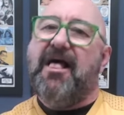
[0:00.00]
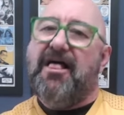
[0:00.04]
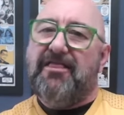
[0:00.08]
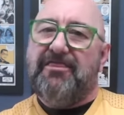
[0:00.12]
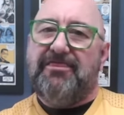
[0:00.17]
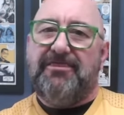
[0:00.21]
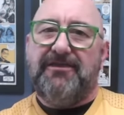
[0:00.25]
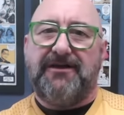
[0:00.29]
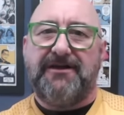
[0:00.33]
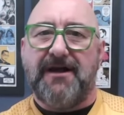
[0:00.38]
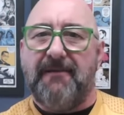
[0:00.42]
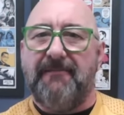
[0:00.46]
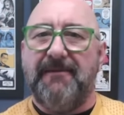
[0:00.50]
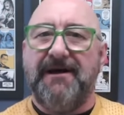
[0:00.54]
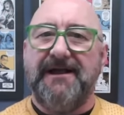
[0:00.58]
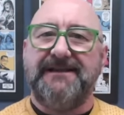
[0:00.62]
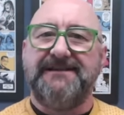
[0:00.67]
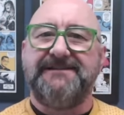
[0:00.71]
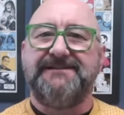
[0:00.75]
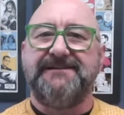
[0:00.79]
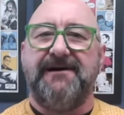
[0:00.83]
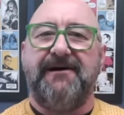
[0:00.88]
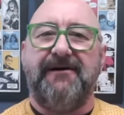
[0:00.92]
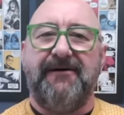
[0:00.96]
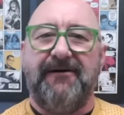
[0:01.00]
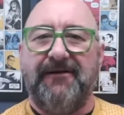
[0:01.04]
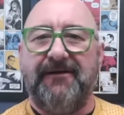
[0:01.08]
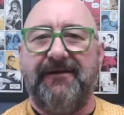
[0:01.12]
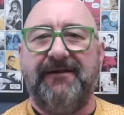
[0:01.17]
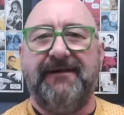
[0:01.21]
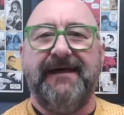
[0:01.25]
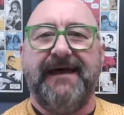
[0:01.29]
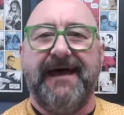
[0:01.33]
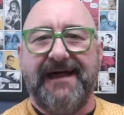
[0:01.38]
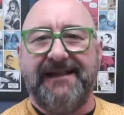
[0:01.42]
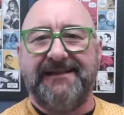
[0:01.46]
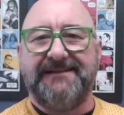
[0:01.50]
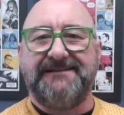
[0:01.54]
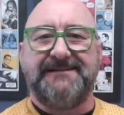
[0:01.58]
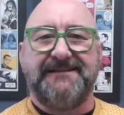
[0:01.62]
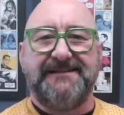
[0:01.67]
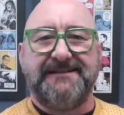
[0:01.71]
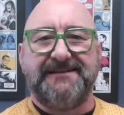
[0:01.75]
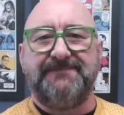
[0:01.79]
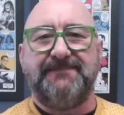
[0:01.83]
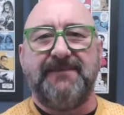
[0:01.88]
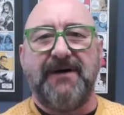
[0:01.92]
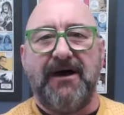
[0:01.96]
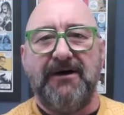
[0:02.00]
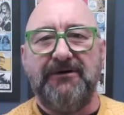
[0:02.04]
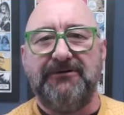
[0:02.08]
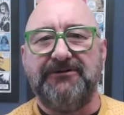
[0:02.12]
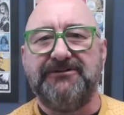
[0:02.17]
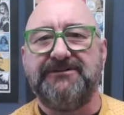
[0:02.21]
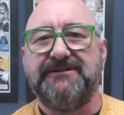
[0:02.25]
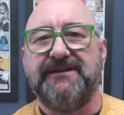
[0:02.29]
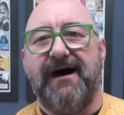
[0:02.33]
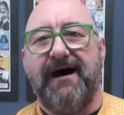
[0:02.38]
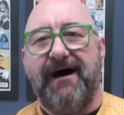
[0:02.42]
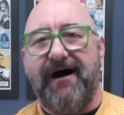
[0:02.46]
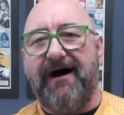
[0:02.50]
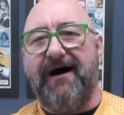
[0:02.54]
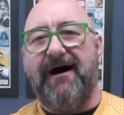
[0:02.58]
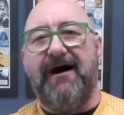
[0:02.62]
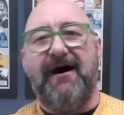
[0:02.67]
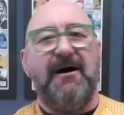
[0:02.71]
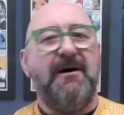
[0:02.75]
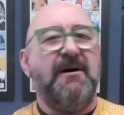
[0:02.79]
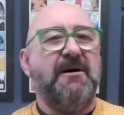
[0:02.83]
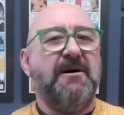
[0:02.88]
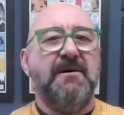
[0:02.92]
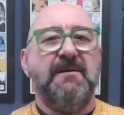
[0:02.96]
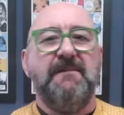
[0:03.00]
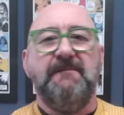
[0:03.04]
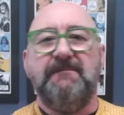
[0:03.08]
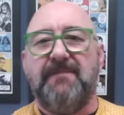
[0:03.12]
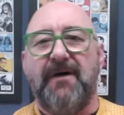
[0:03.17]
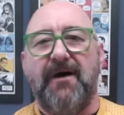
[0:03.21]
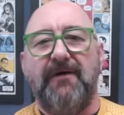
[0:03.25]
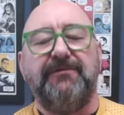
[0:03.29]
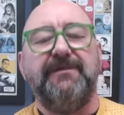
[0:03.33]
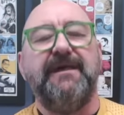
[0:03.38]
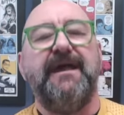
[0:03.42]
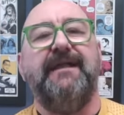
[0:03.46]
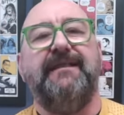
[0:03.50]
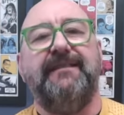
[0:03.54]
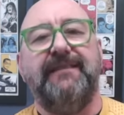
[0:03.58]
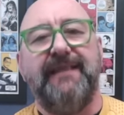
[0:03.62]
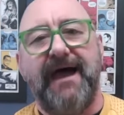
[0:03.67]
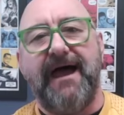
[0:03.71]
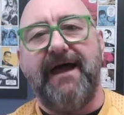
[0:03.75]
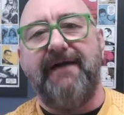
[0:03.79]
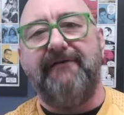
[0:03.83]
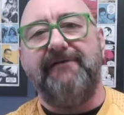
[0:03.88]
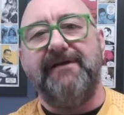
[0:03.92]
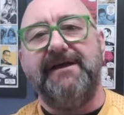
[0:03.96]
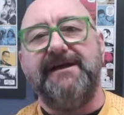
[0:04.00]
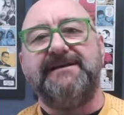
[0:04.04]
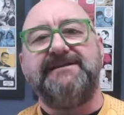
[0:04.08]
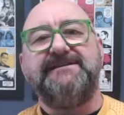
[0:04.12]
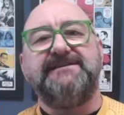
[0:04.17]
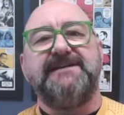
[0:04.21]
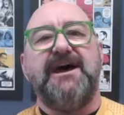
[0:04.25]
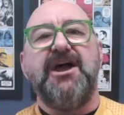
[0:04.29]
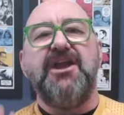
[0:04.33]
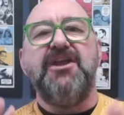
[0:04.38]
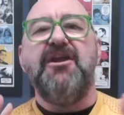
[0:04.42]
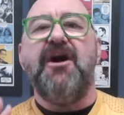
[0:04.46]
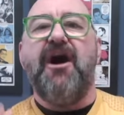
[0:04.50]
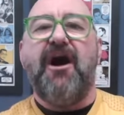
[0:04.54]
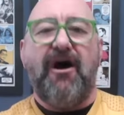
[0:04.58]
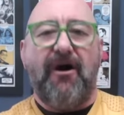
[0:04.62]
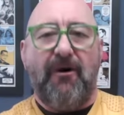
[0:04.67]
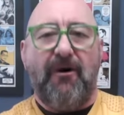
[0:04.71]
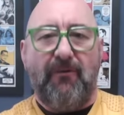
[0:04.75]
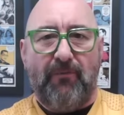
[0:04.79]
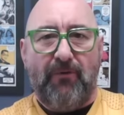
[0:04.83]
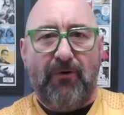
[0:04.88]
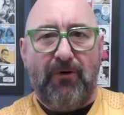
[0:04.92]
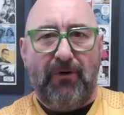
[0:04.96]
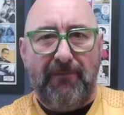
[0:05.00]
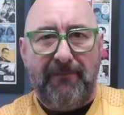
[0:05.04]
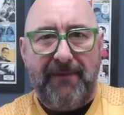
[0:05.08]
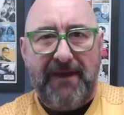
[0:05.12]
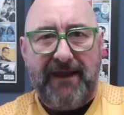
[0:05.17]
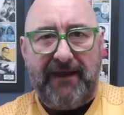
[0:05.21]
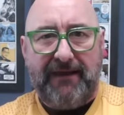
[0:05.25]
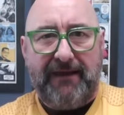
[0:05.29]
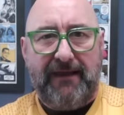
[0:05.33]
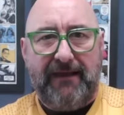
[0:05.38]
The comments on Anson's post are both hilarious and heartwarming.